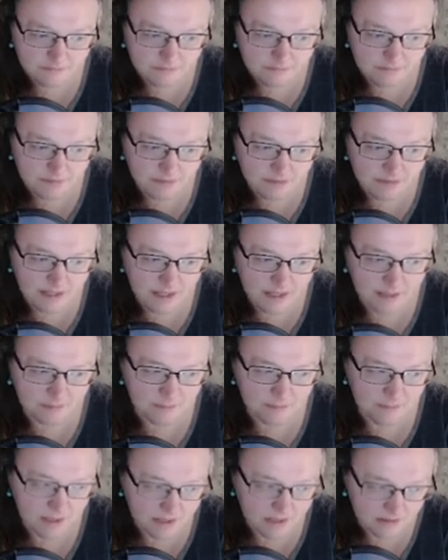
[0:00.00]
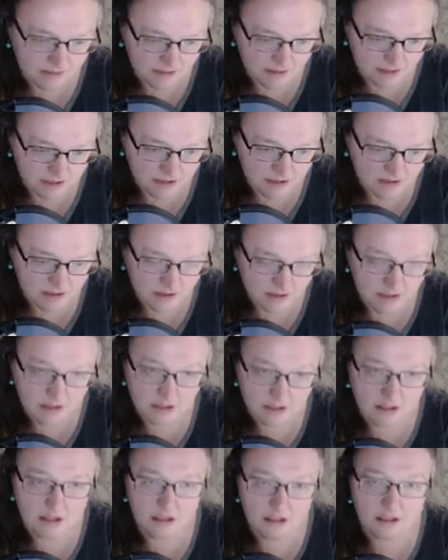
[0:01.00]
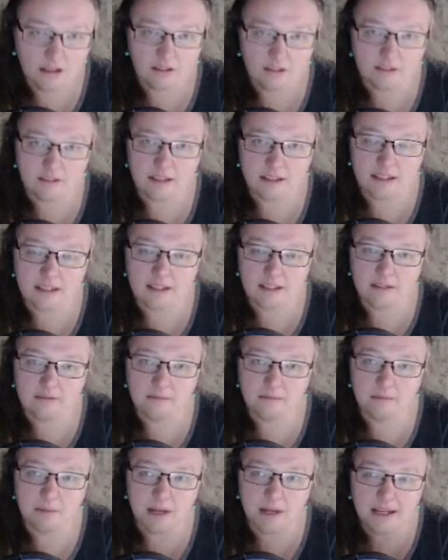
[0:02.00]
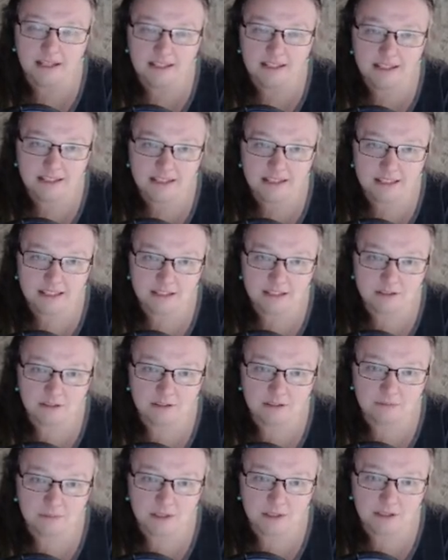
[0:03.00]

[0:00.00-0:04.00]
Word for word: that marriage, the binding together of men and